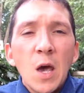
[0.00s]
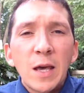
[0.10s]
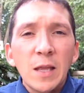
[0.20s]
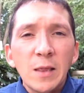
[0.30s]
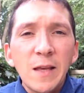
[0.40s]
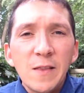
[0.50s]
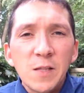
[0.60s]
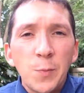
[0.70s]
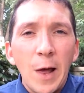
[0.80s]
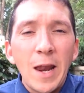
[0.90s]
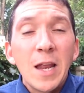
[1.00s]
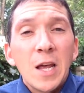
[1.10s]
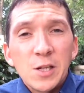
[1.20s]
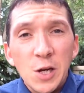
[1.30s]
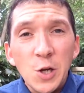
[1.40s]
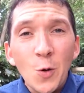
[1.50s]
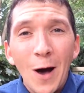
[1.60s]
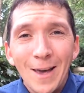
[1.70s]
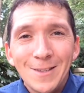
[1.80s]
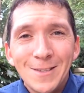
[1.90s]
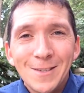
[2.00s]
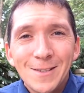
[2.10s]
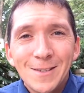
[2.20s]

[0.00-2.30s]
can lead this planet to new heights.